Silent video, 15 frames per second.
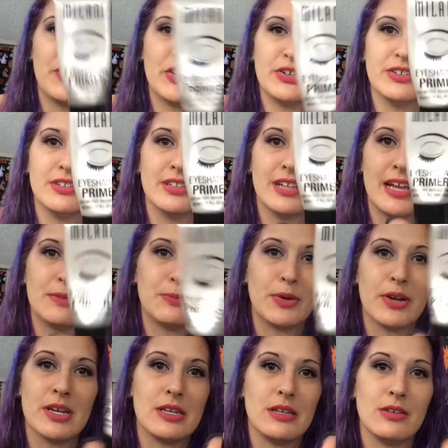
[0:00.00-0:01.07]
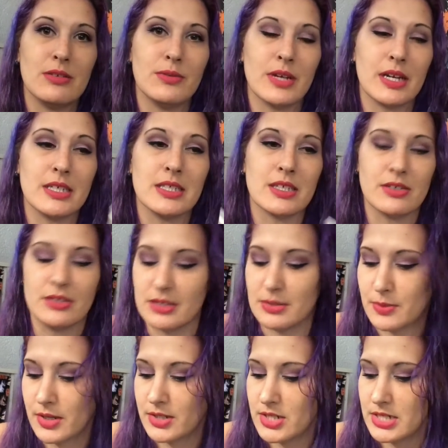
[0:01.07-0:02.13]
full and brand new when I started the
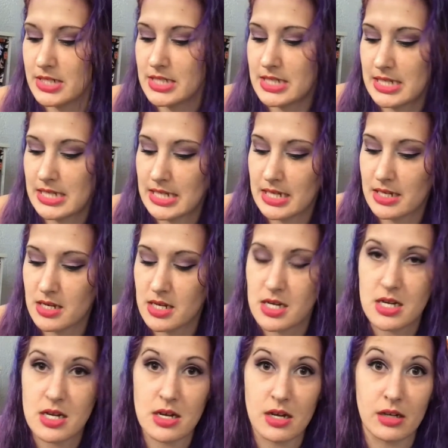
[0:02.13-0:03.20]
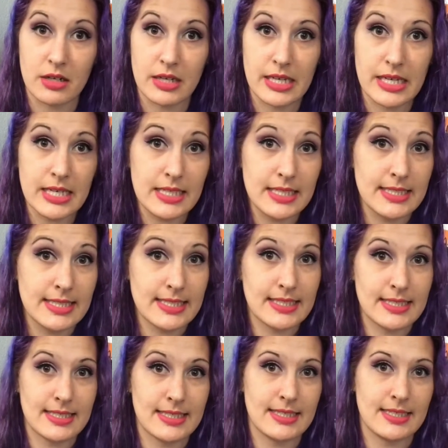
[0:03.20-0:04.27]
project in August.